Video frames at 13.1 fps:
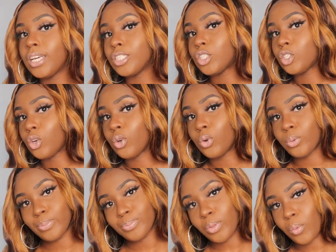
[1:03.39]

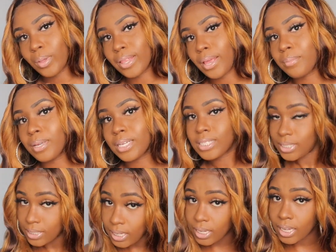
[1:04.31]
So with that being
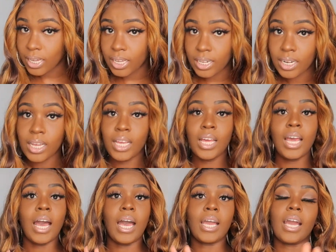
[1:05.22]
said,
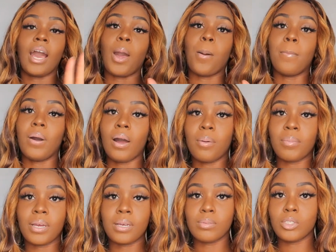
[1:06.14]
I got a bomb
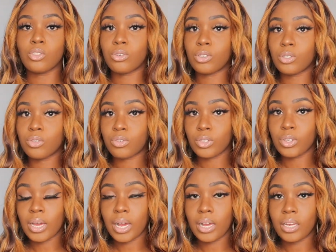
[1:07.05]
makeup tutorial for you
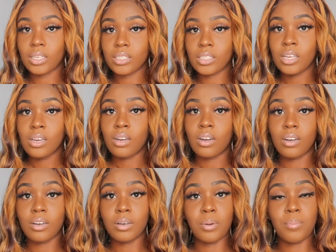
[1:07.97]
guys.
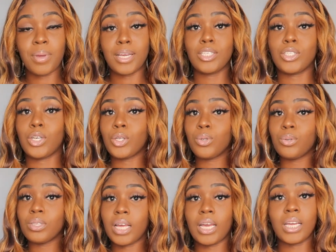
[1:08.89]
Make sure you
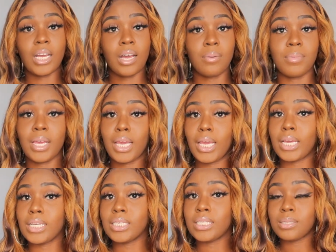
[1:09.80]
like, comment,
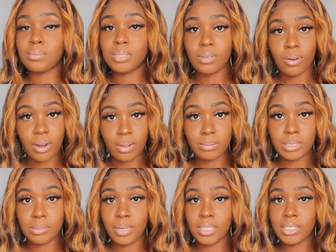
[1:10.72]
and subscribe
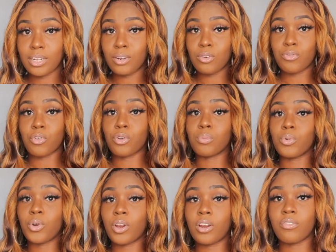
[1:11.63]
to my channel for
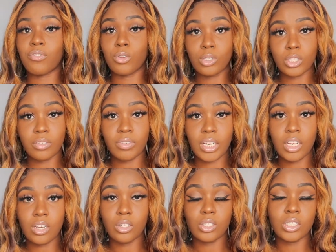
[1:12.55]
more future
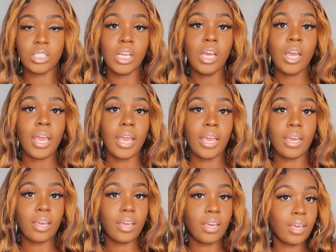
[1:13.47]
videos.
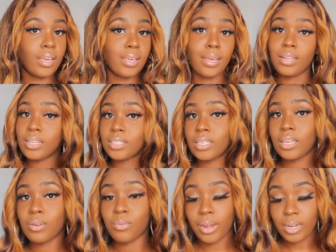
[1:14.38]
And yeah, let's
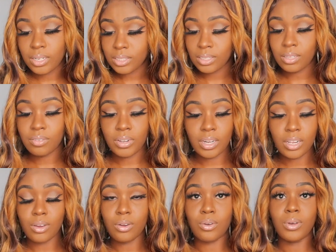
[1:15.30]
get right into the
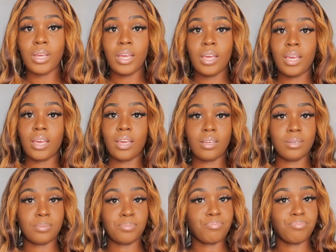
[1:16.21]
video
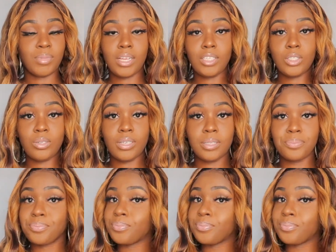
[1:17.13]
and enjoy.